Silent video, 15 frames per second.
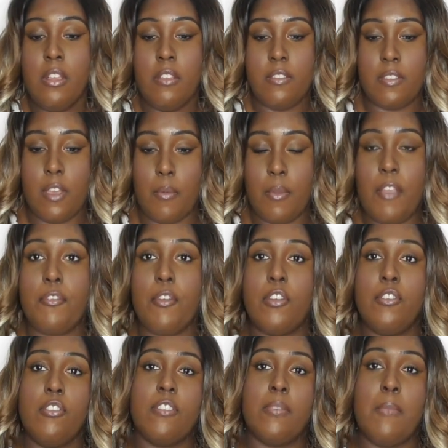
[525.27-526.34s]
So if you're
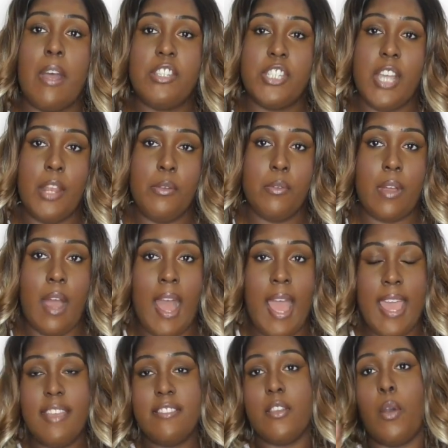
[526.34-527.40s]
new to my channel,
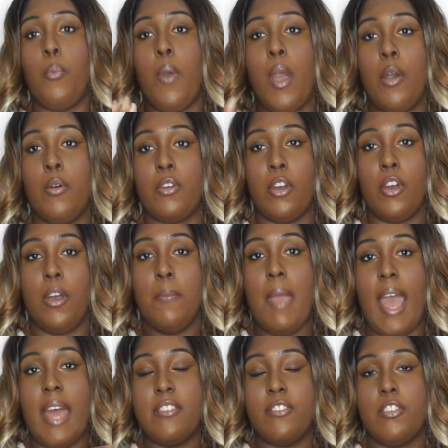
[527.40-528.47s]
guys, welcome.
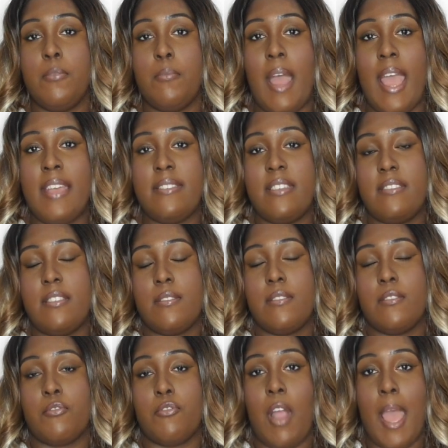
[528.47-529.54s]
And to my existing
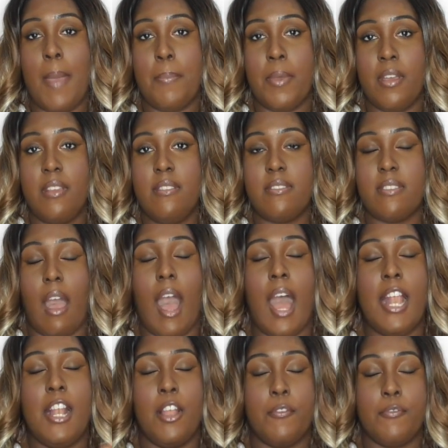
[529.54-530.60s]
subscribers,
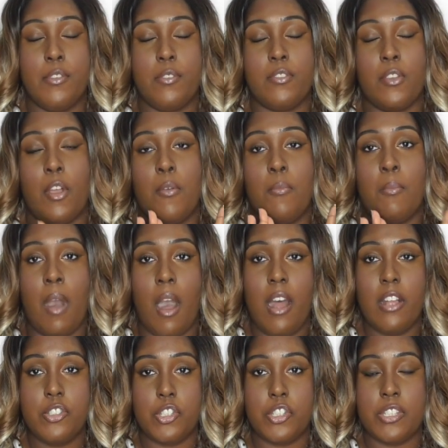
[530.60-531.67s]
I love you so
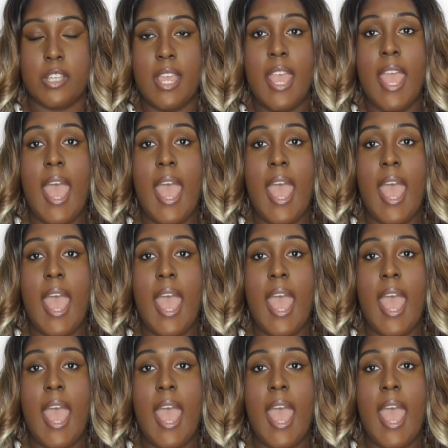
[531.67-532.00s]
much.